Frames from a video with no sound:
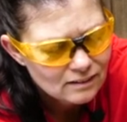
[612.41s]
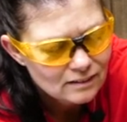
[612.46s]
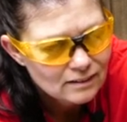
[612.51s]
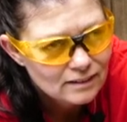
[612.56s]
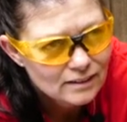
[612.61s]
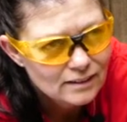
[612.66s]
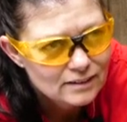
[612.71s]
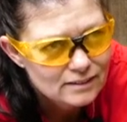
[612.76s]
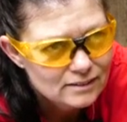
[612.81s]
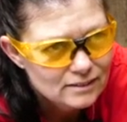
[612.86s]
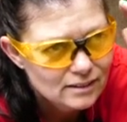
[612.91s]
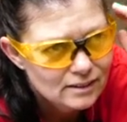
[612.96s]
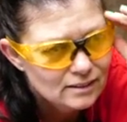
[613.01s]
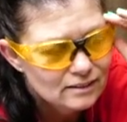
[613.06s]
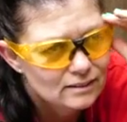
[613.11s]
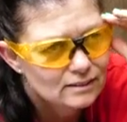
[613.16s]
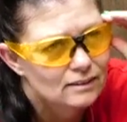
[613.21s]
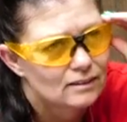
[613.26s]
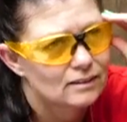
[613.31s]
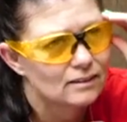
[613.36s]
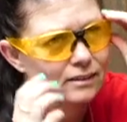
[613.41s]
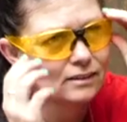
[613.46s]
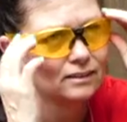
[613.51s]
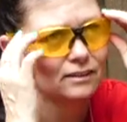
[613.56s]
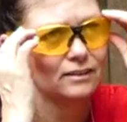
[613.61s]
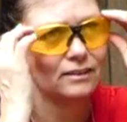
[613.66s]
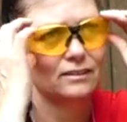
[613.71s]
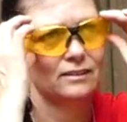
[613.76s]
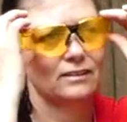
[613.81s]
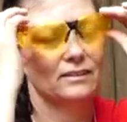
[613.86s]
That's it.
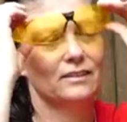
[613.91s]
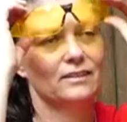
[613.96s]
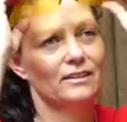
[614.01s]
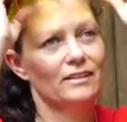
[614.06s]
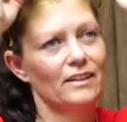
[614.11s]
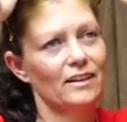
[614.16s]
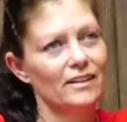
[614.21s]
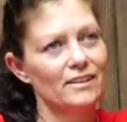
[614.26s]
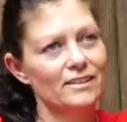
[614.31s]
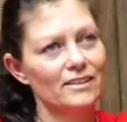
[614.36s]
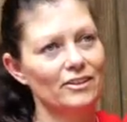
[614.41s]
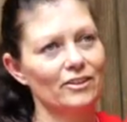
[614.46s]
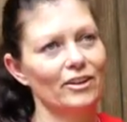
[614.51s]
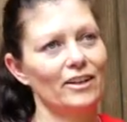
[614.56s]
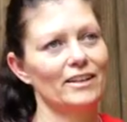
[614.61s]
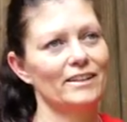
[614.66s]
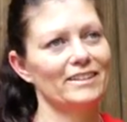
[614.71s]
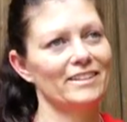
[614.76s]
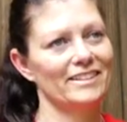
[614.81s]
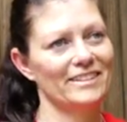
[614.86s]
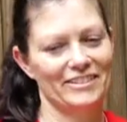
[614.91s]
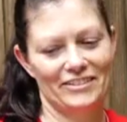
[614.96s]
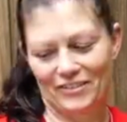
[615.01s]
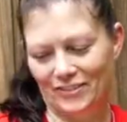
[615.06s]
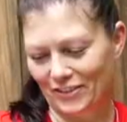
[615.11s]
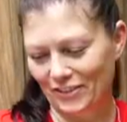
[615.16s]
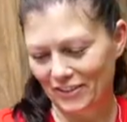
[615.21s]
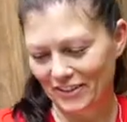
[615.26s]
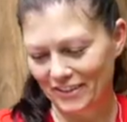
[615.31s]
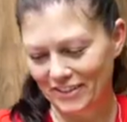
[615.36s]
Not as great,
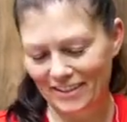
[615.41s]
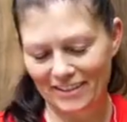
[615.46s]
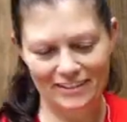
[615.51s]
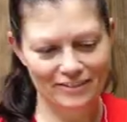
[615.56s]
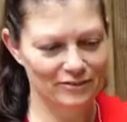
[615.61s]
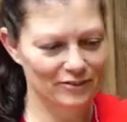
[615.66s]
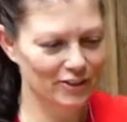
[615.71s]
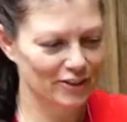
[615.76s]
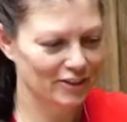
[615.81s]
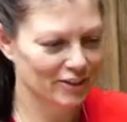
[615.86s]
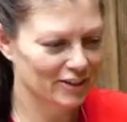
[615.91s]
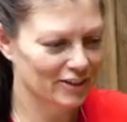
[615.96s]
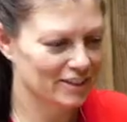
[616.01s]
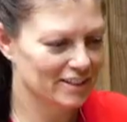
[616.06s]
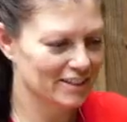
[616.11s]
of course, at further